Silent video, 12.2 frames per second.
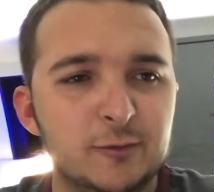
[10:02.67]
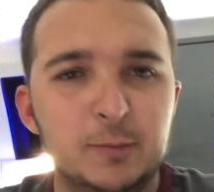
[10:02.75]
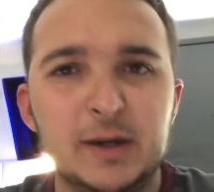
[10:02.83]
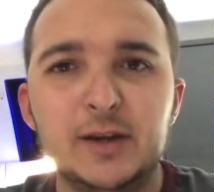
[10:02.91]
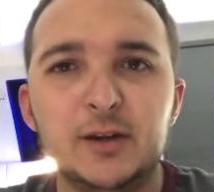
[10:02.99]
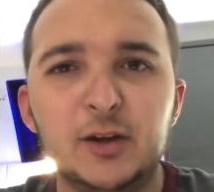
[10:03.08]

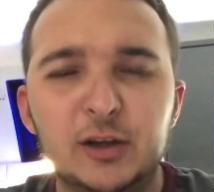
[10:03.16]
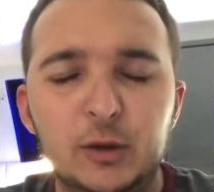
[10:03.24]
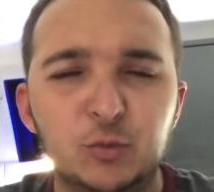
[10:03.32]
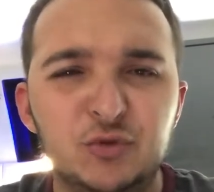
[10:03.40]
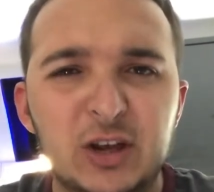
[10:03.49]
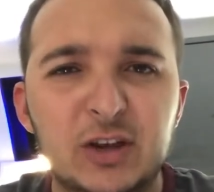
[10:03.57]
been a new
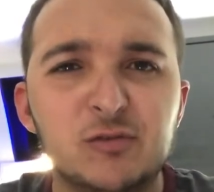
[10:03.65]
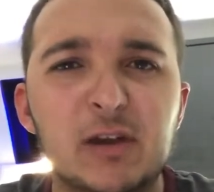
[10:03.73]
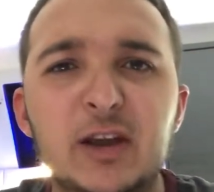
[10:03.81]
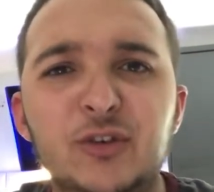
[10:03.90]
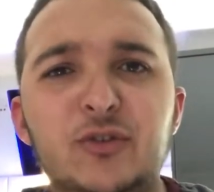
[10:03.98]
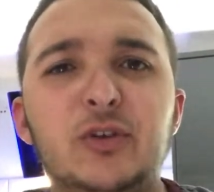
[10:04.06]

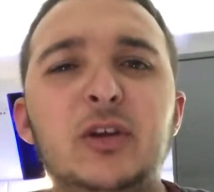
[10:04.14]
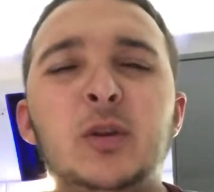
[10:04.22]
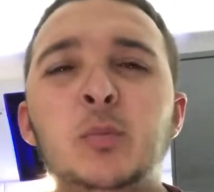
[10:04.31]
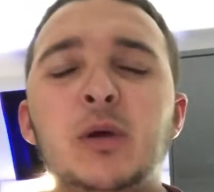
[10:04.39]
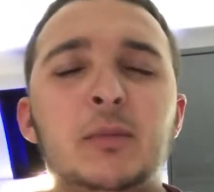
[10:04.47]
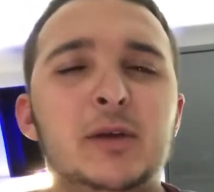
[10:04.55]
generation in the
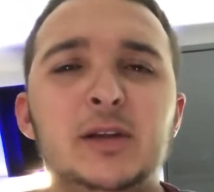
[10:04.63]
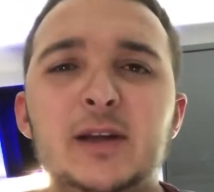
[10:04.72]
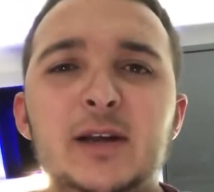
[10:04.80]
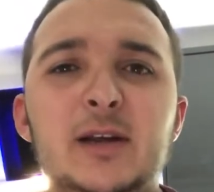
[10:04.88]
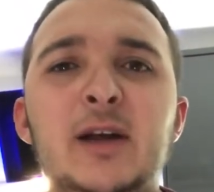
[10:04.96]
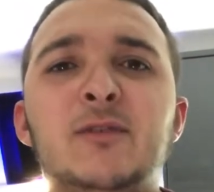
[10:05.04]
Premier
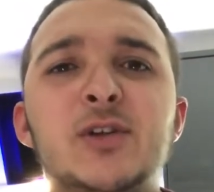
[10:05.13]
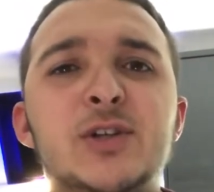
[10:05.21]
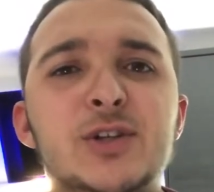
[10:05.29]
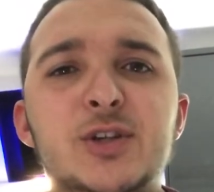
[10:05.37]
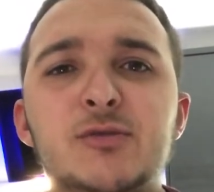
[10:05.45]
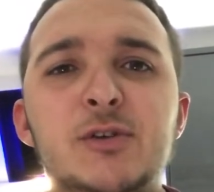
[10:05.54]
League ever
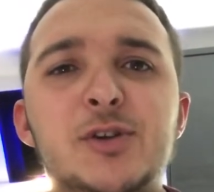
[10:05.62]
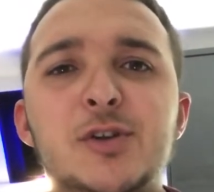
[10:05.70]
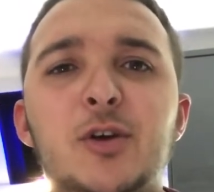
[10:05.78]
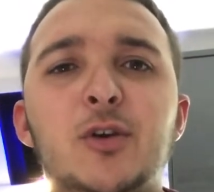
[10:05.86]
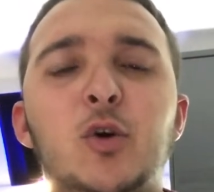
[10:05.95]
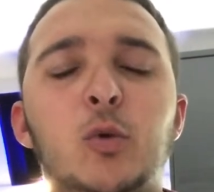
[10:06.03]
since they
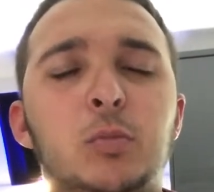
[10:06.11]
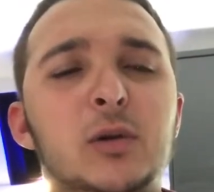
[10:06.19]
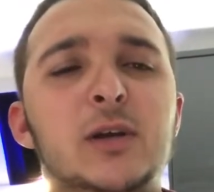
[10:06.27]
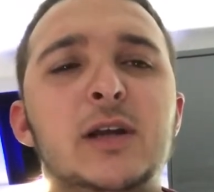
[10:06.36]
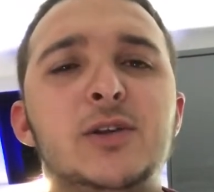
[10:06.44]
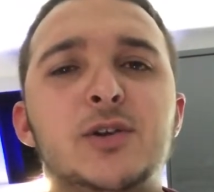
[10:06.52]
returned a couple
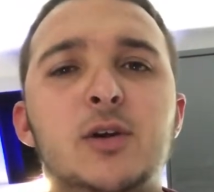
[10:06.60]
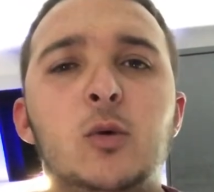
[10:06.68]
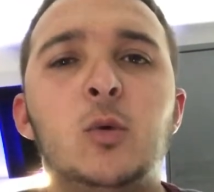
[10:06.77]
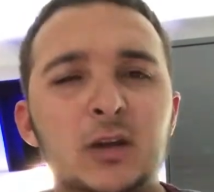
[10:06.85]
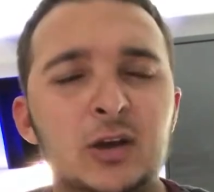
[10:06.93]
of years ago.